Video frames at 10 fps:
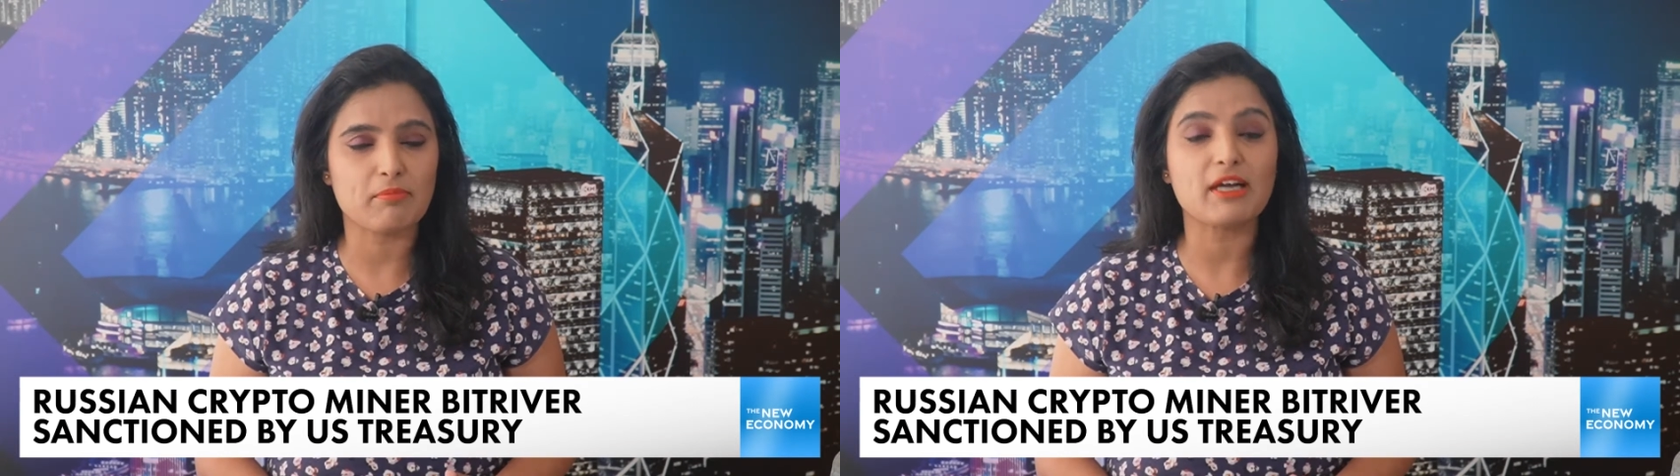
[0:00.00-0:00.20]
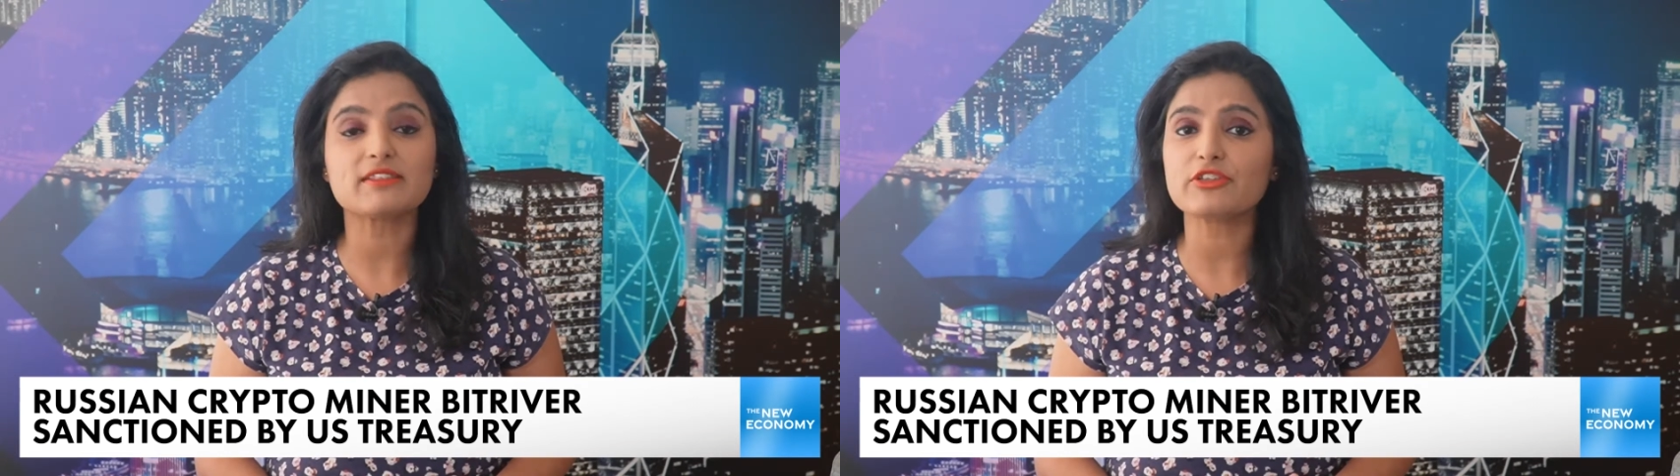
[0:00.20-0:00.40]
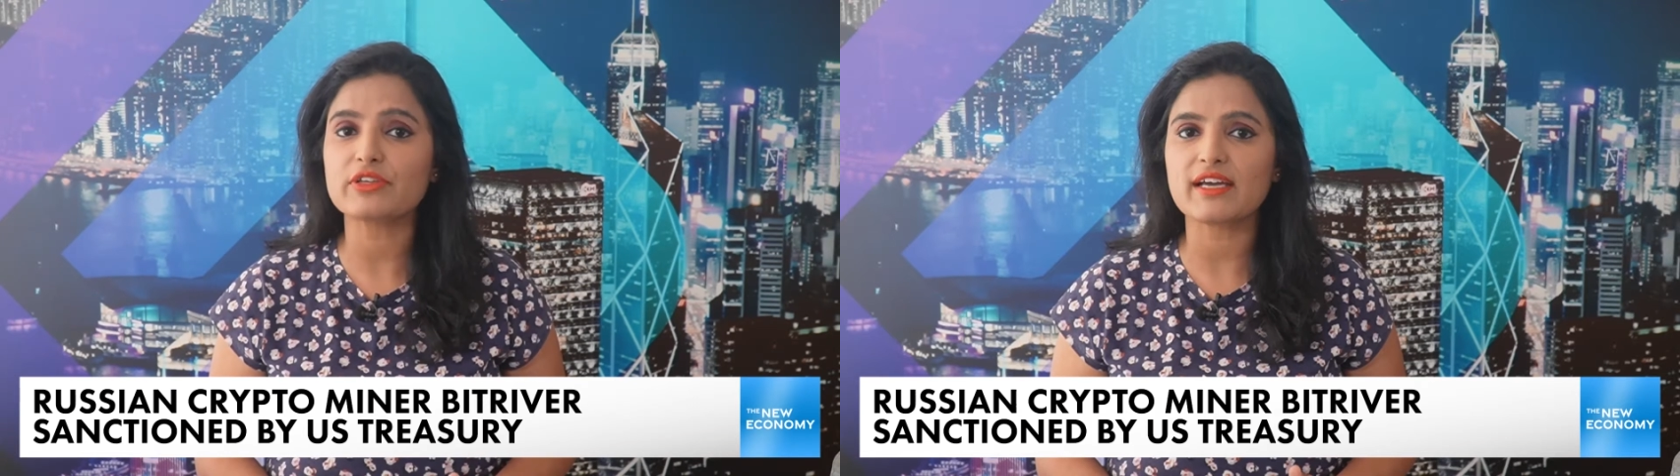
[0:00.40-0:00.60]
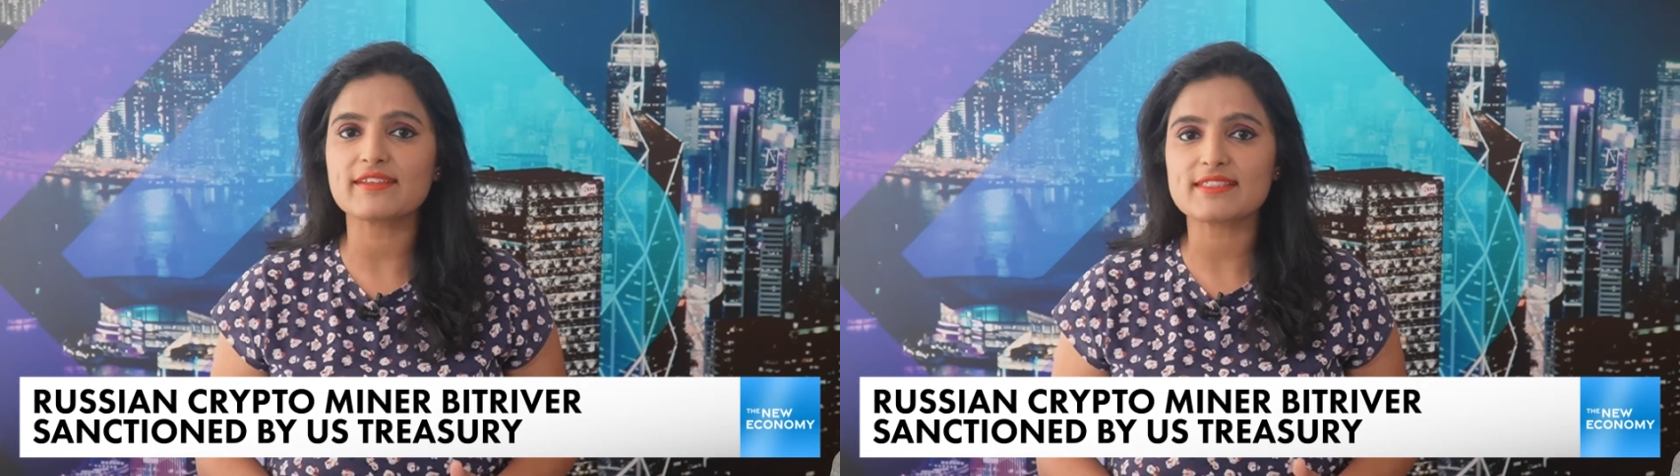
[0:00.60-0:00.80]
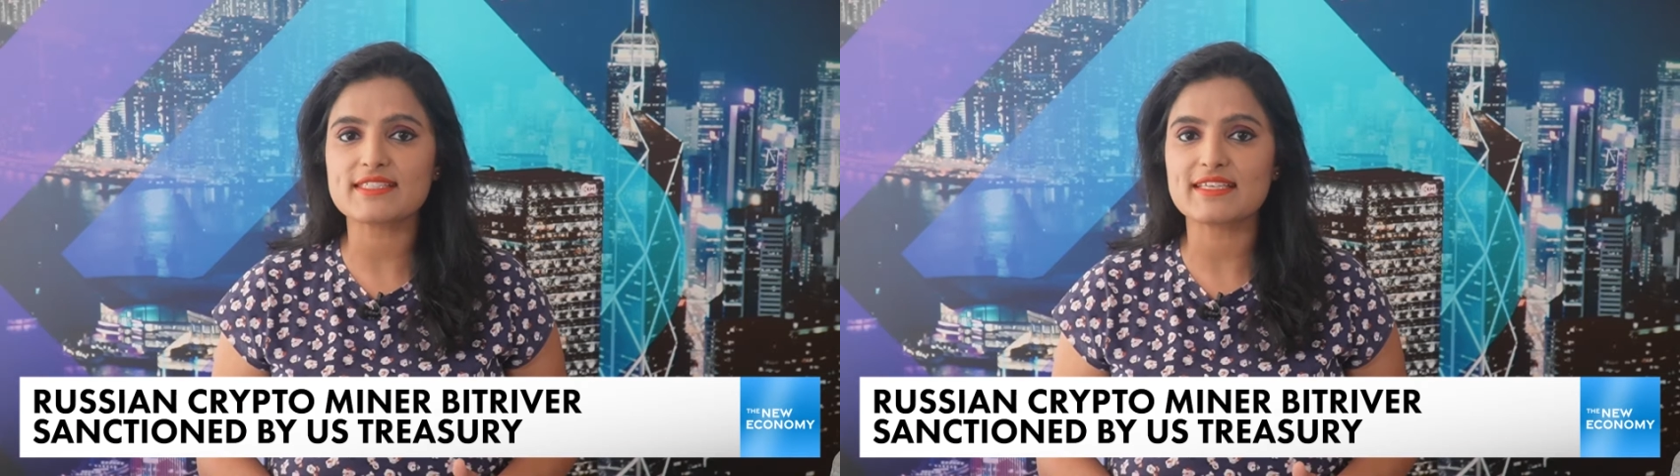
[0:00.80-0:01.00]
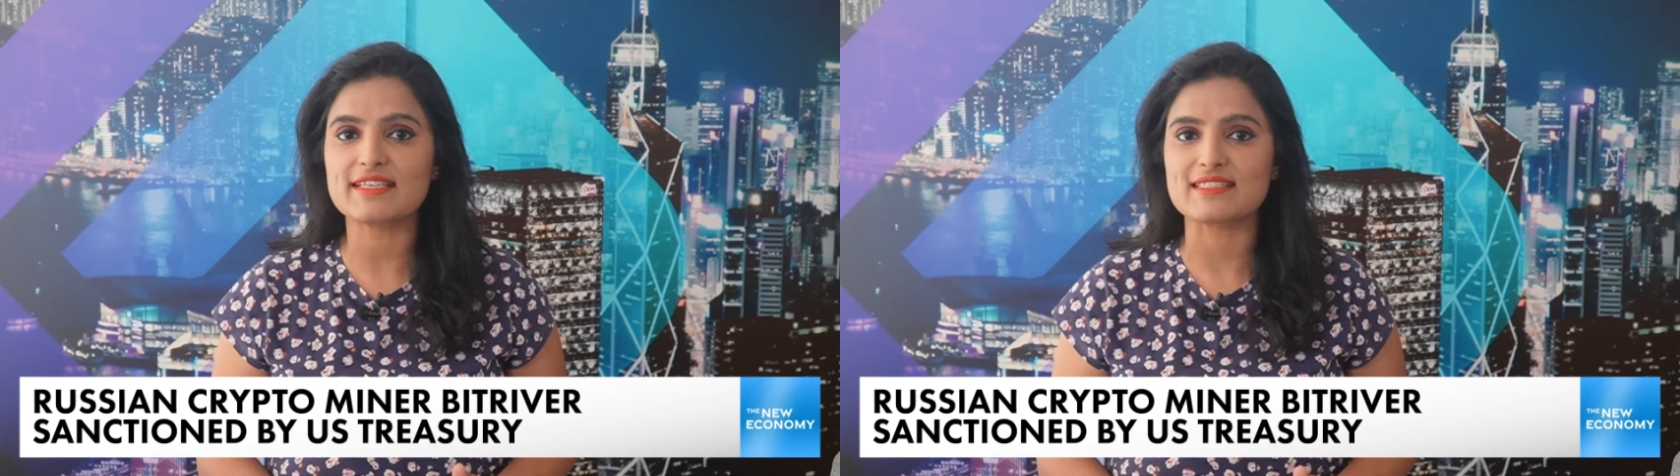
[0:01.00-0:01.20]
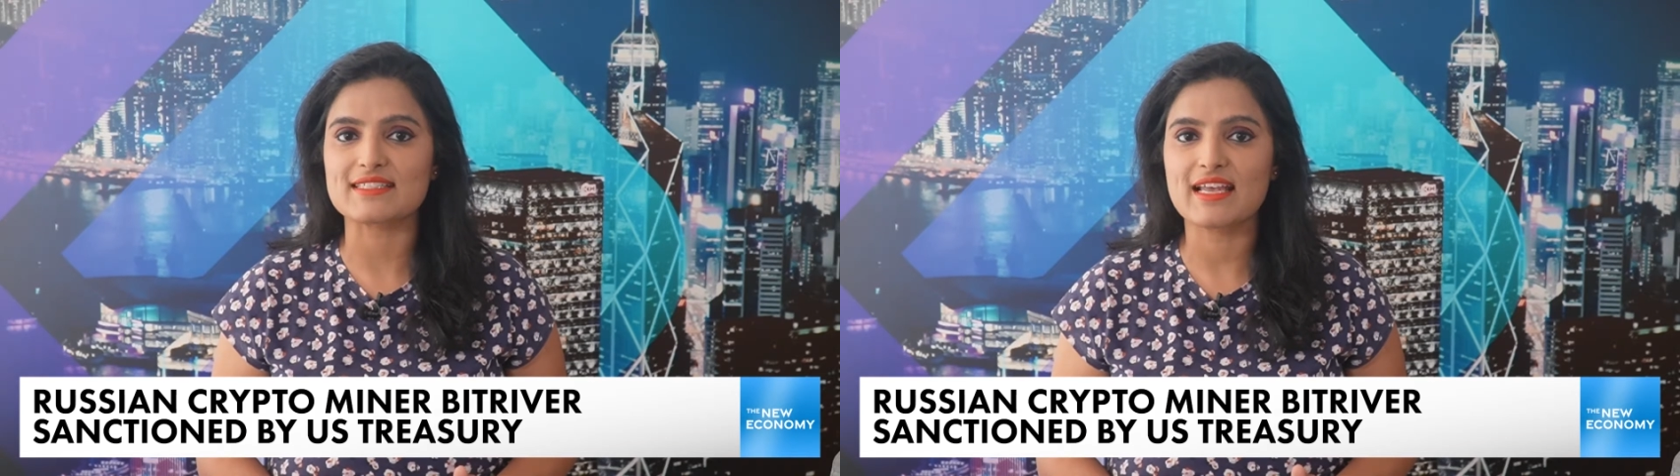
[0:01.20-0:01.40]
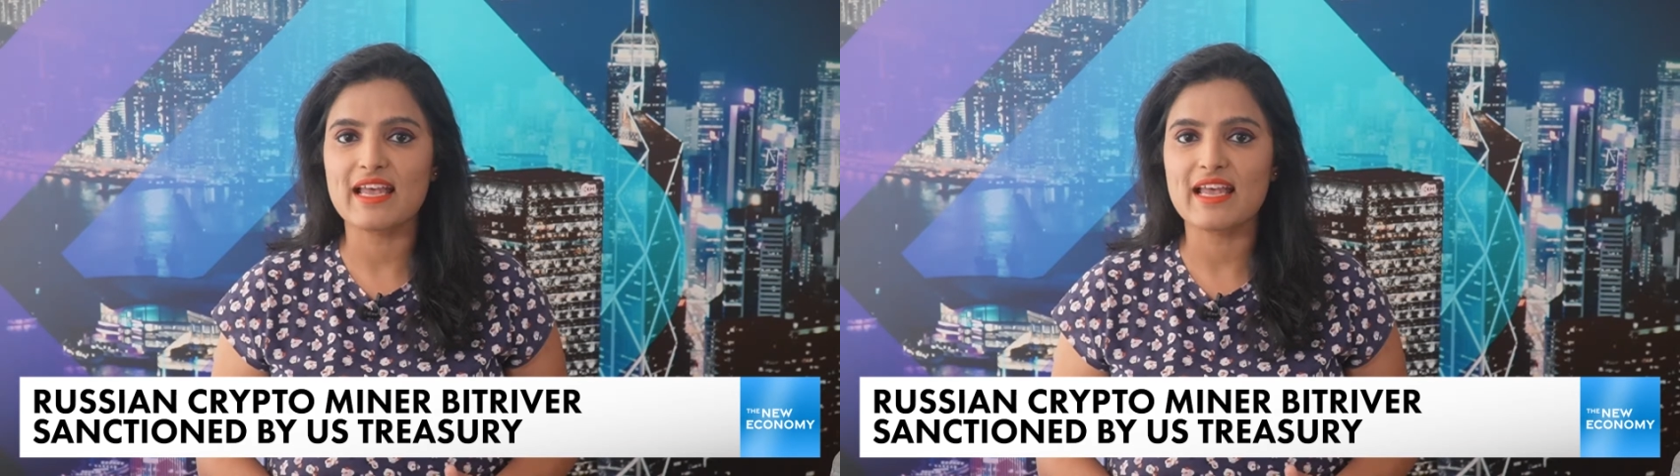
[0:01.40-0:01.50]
by the United States.